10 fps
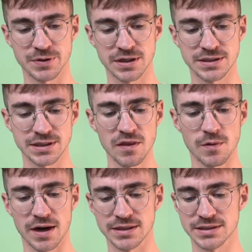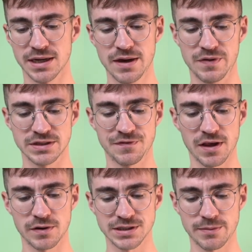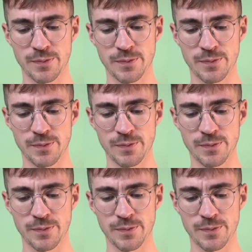Because otherwise, this video is going to be